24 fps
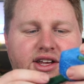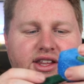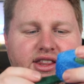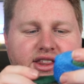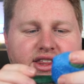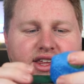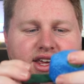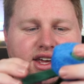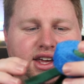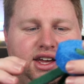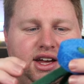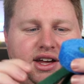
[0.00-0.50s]

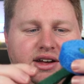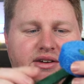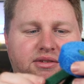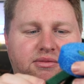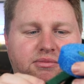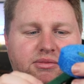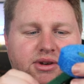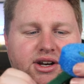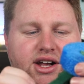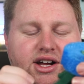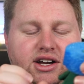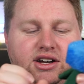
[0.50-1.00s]
the uh,
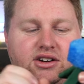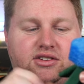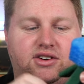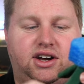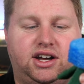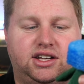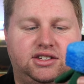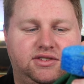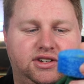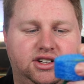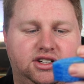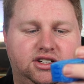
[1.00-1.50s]
Medaka
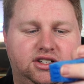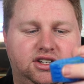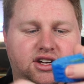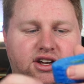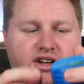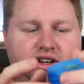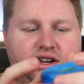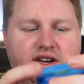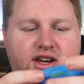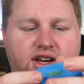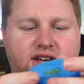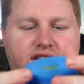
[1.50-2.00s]
rice fish. So